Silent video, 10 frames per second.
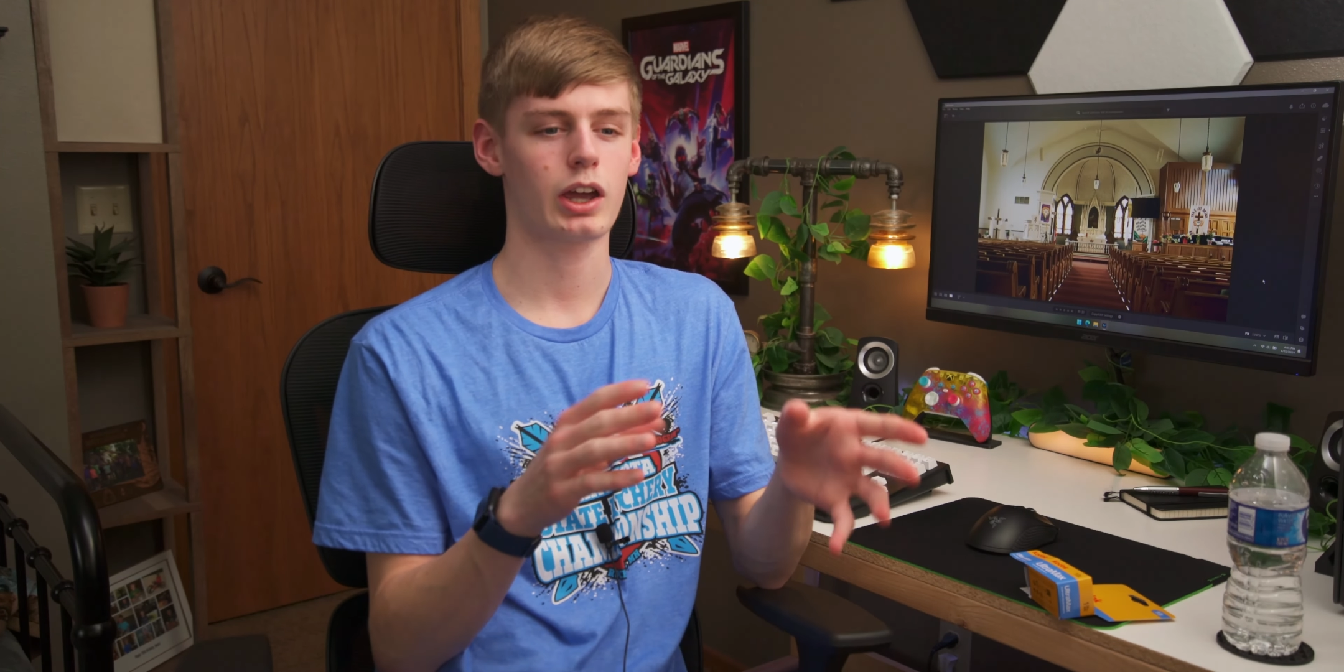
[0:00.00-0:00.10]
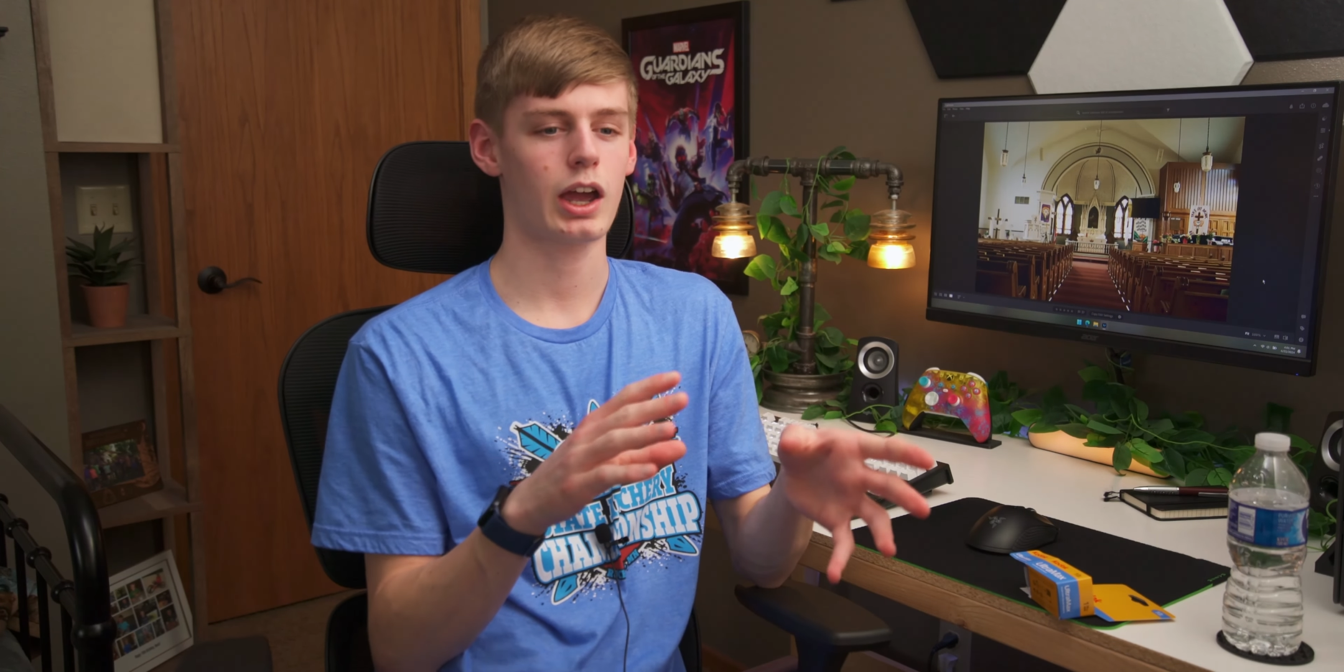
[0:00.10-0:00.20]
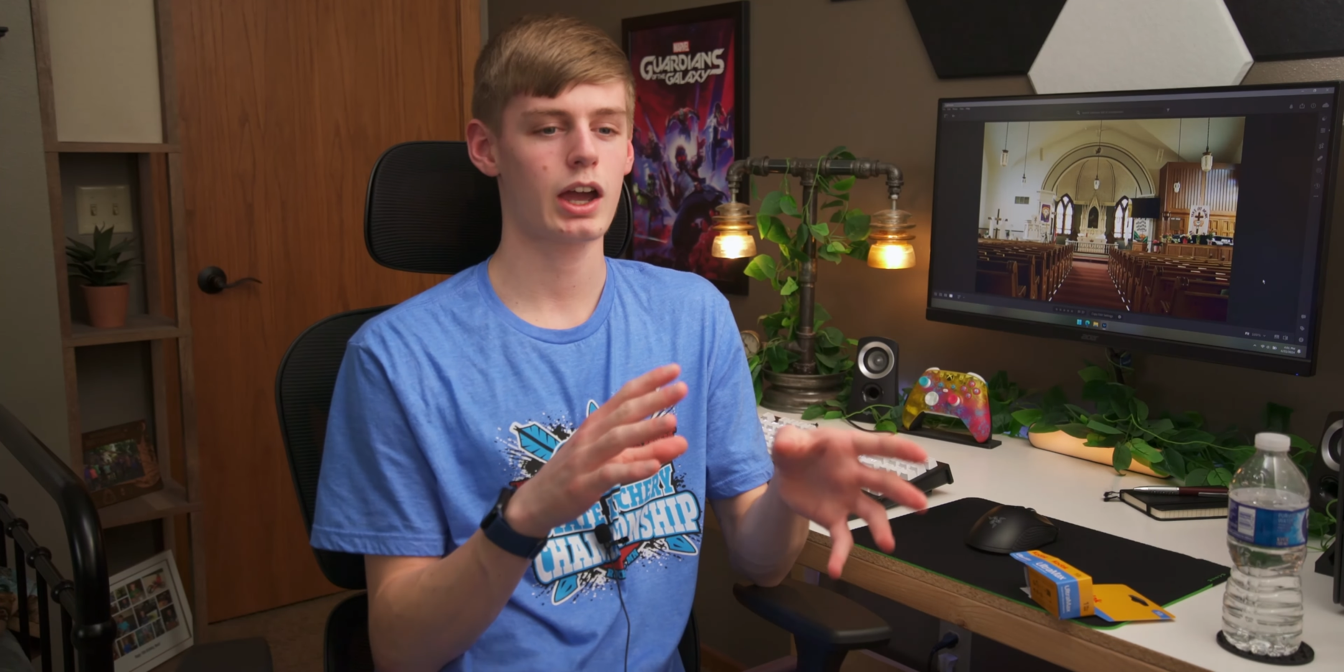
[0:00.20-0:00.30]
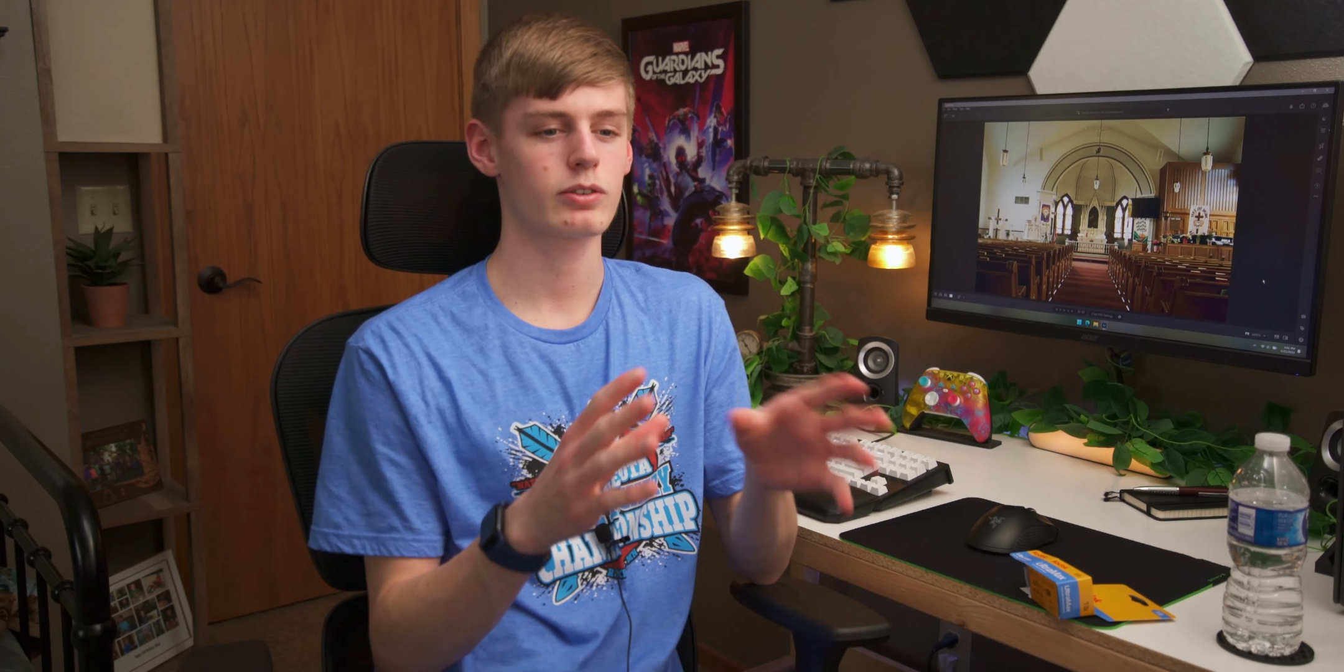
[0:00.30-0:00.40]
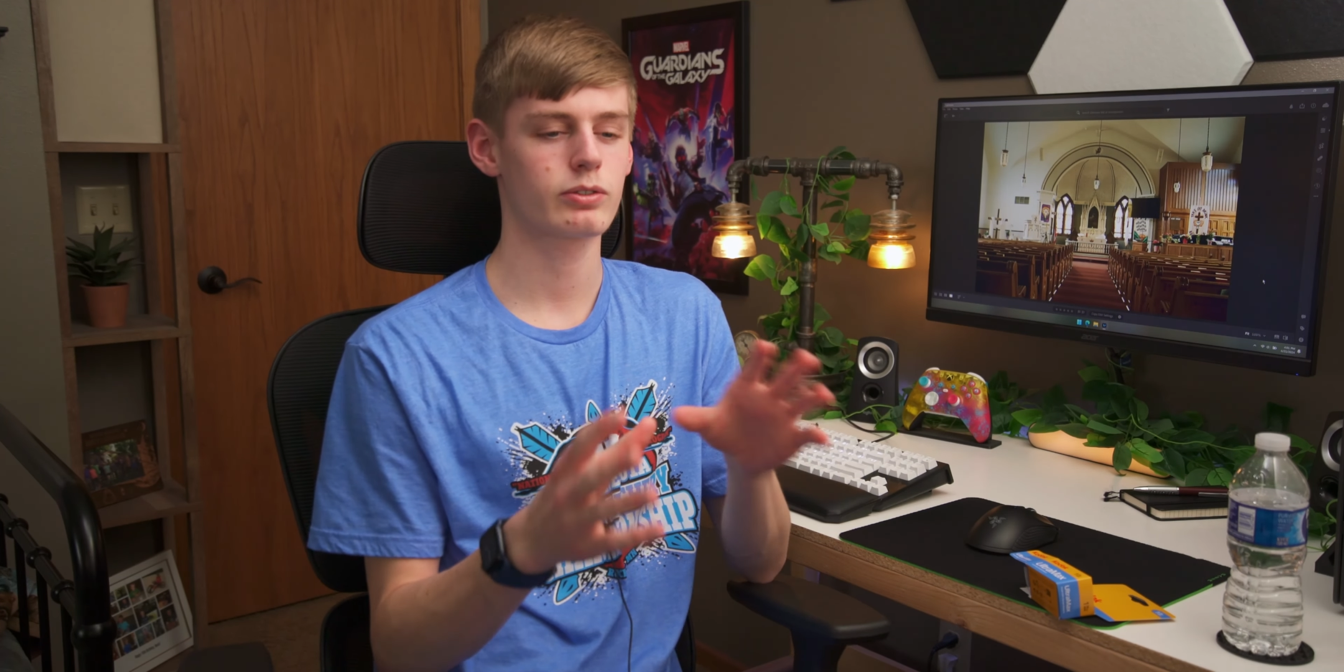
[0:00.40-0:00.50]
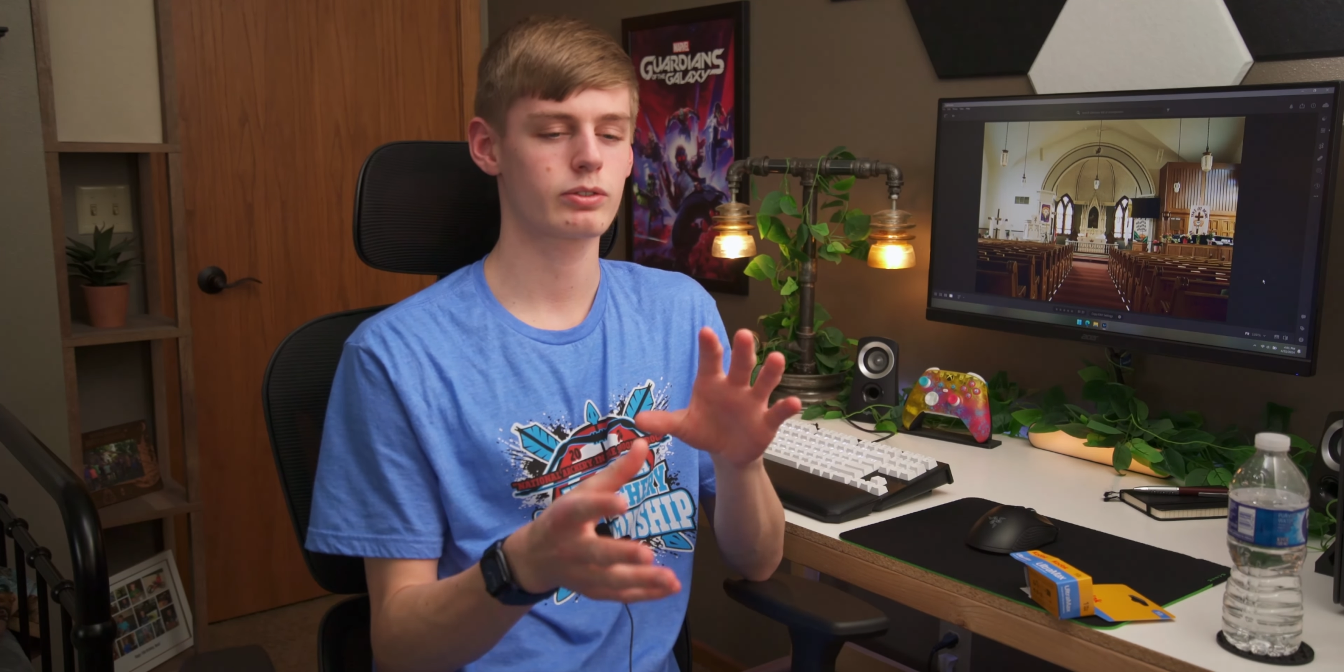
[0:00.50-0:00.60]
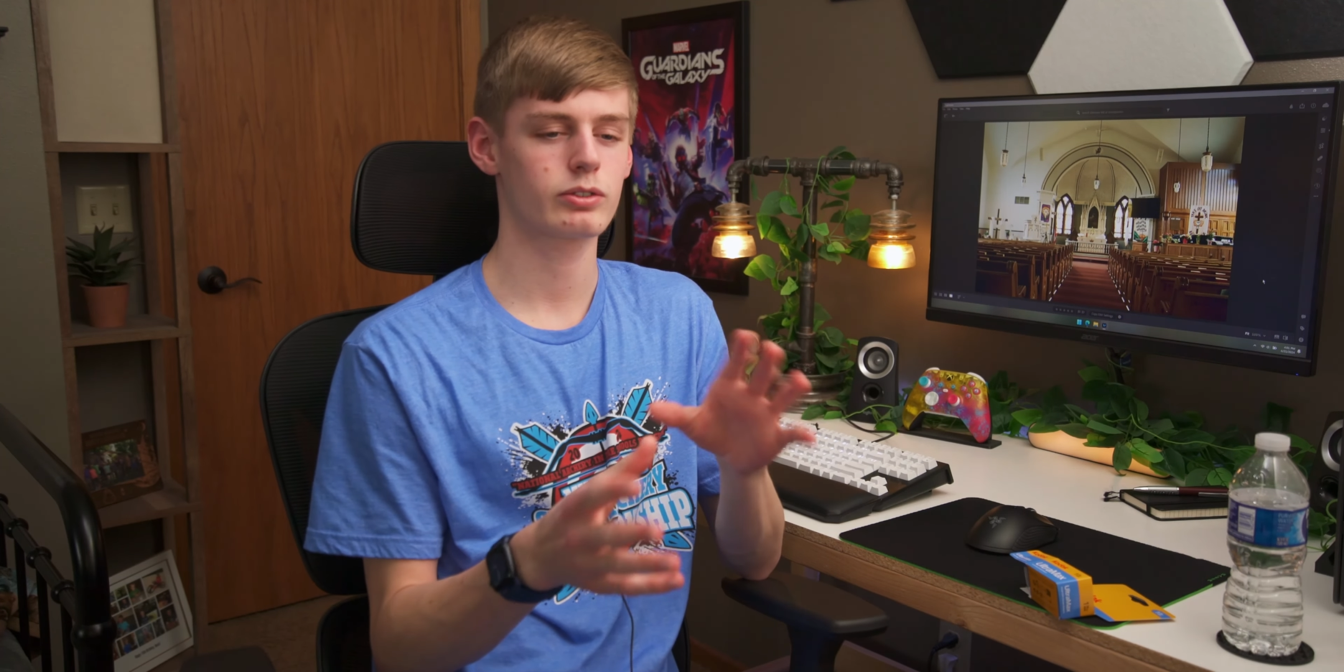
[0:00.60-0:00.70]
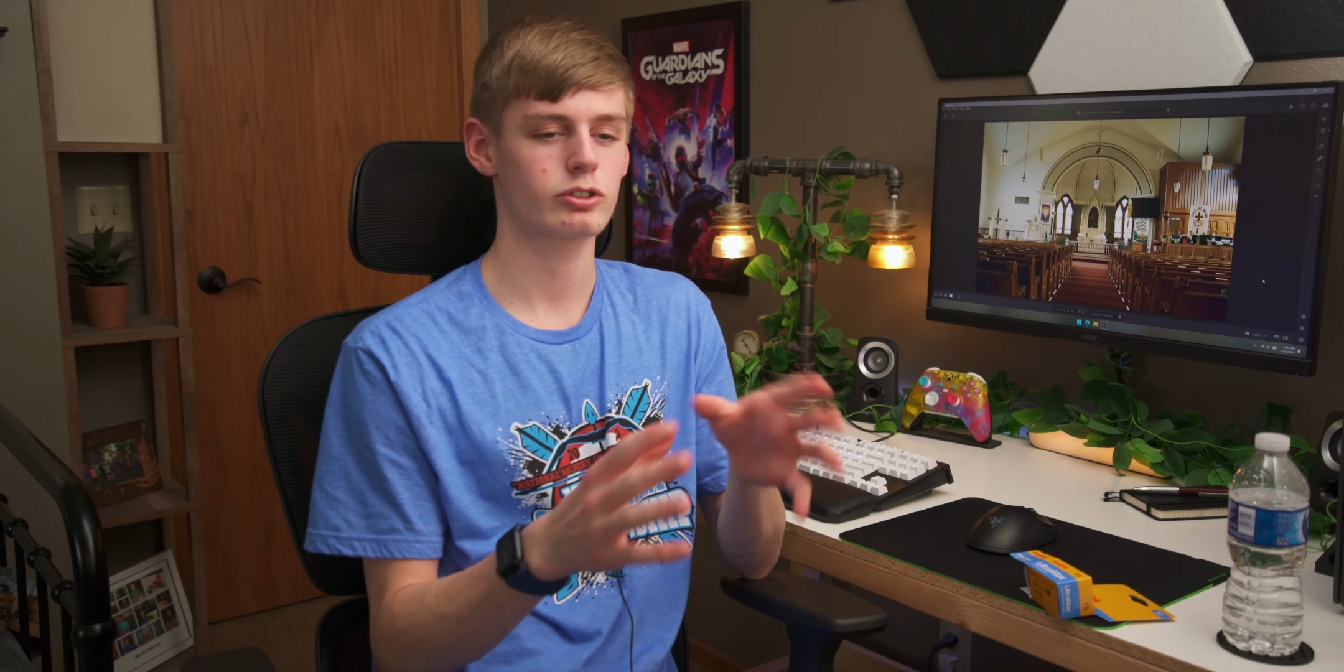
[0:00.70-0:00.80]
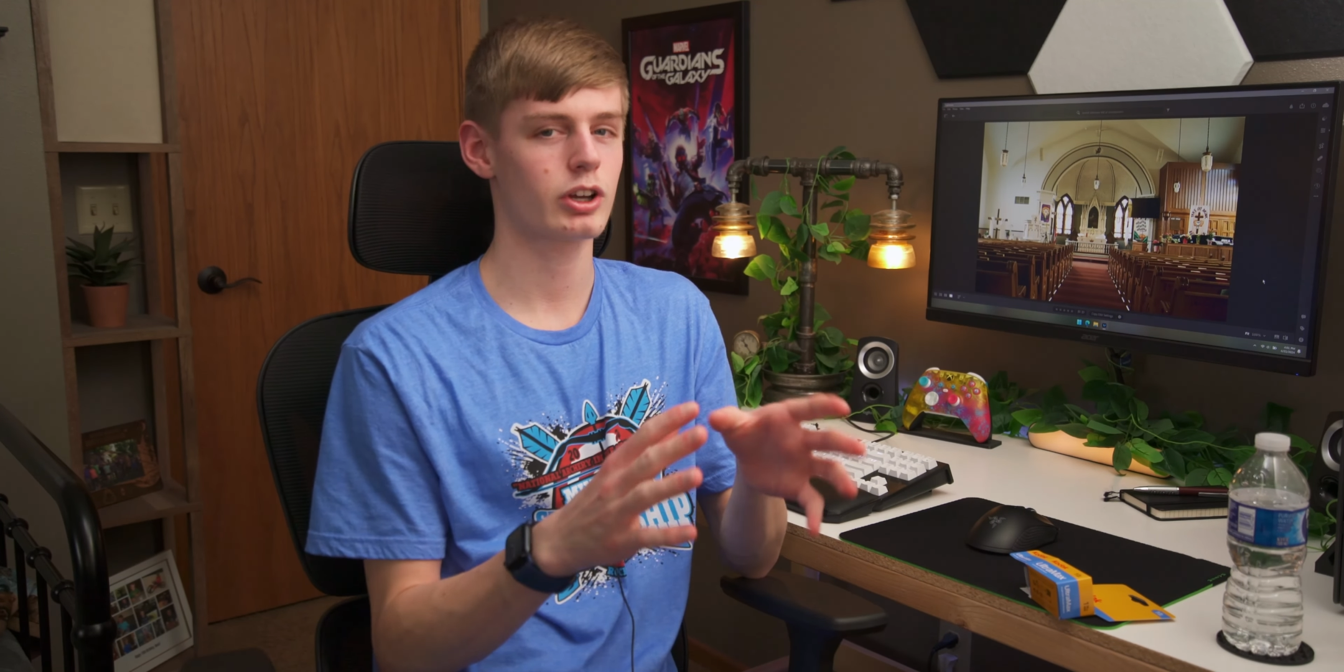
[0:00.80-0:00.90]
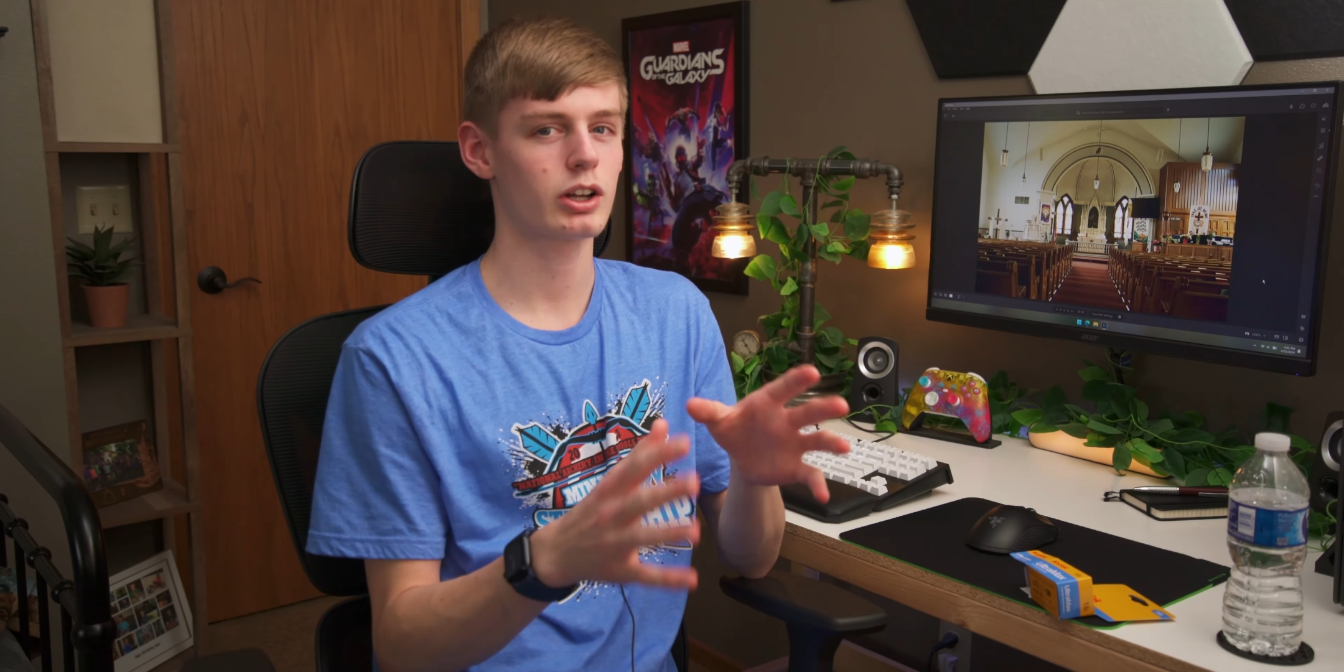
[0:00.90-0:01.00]

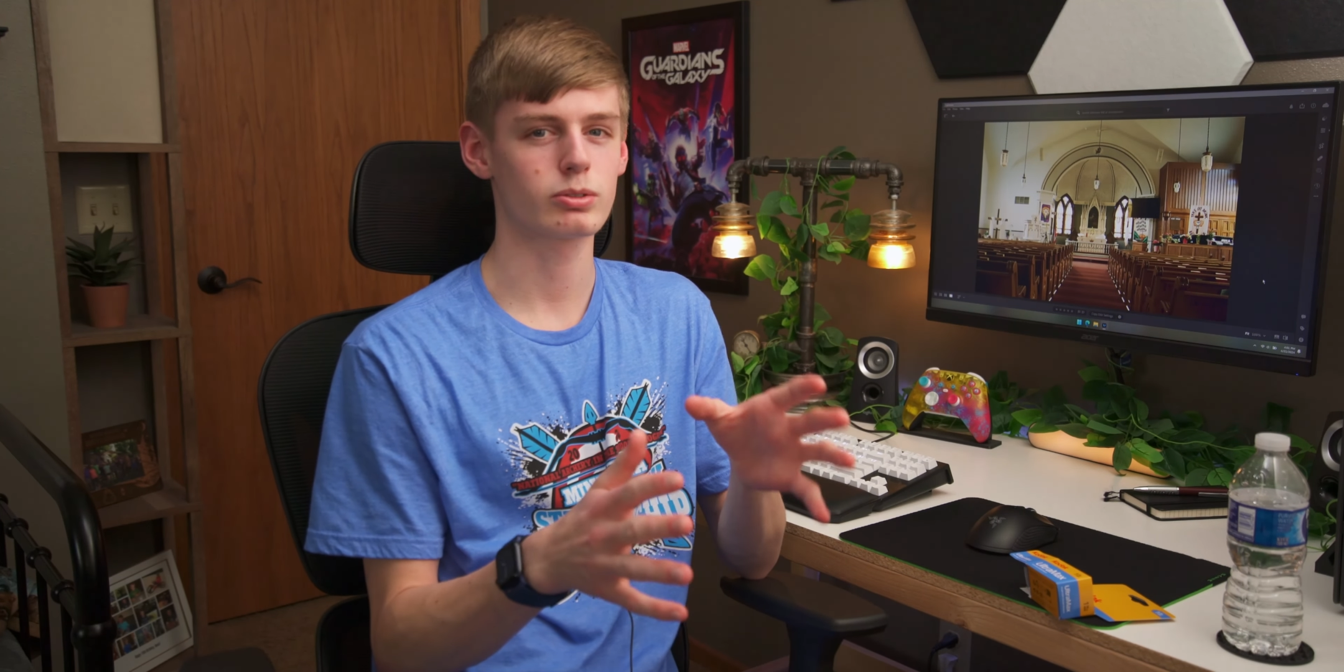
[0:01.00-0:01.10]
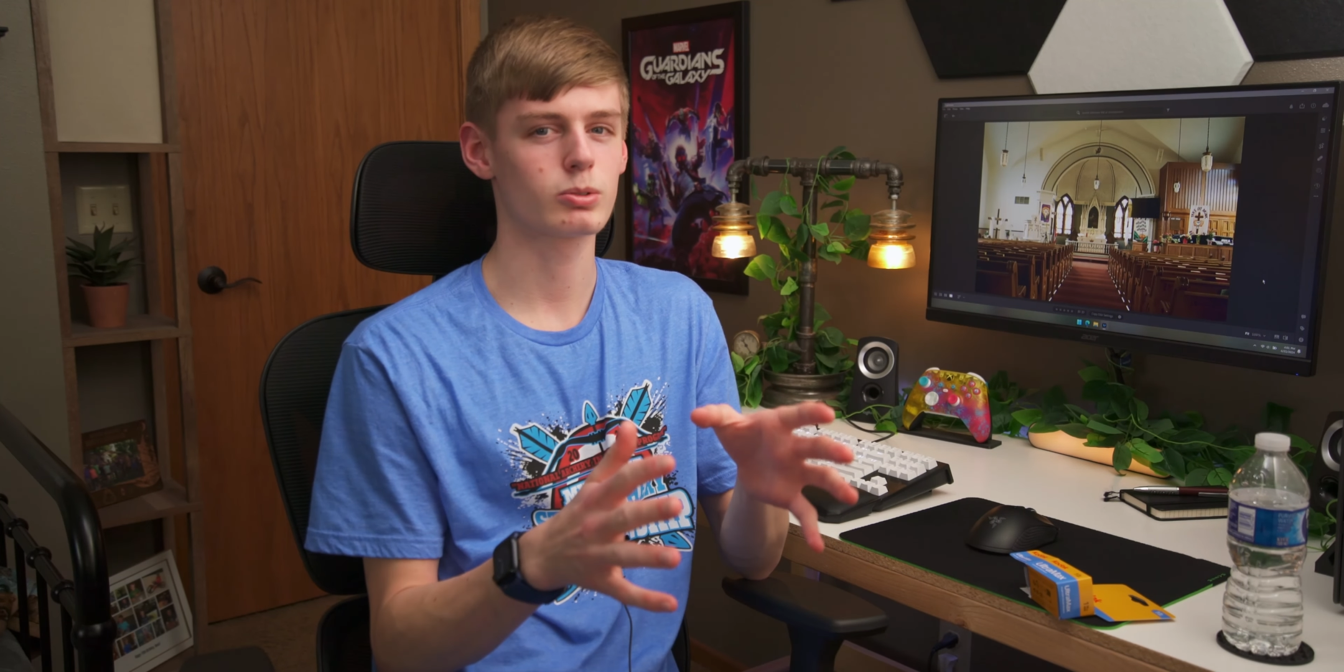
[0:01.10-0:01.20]
half-shot